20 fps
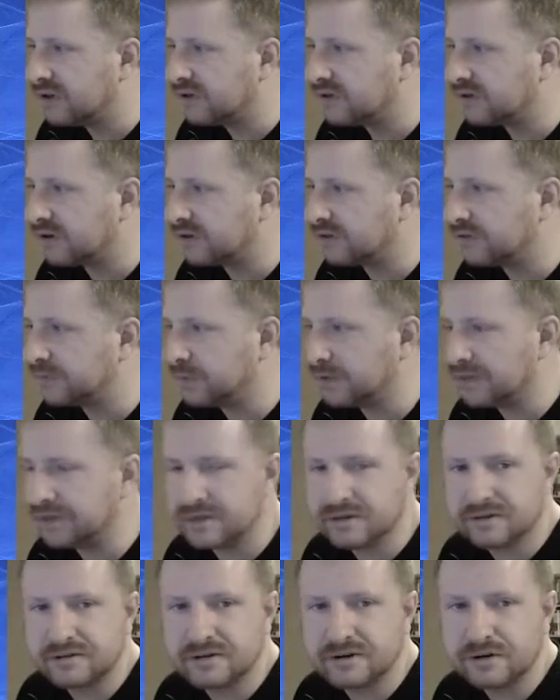So I split
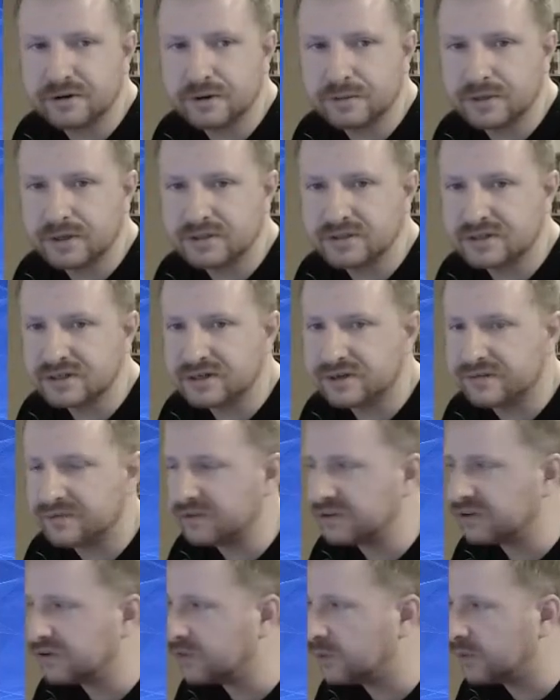this into a bunch of
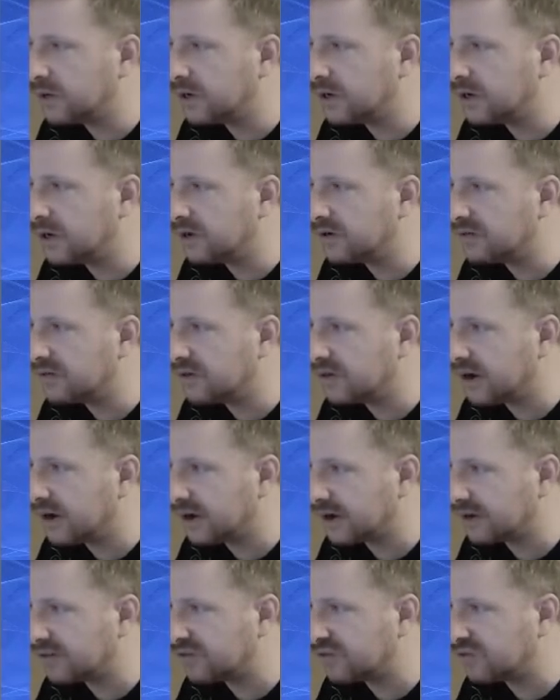different squares, and then
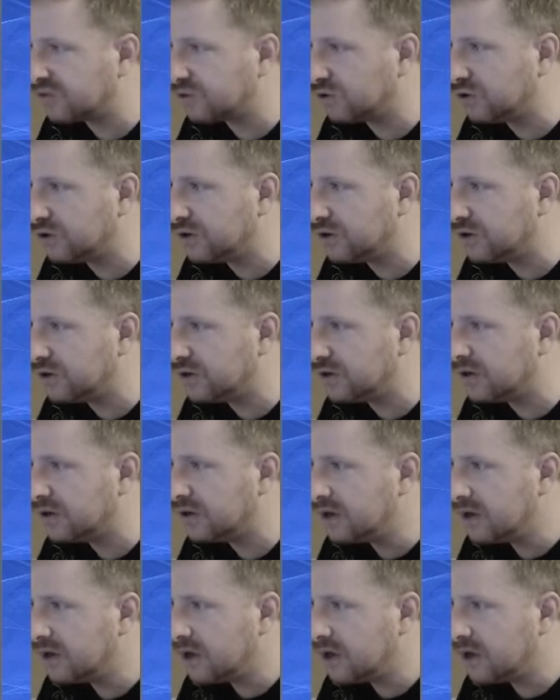I extruded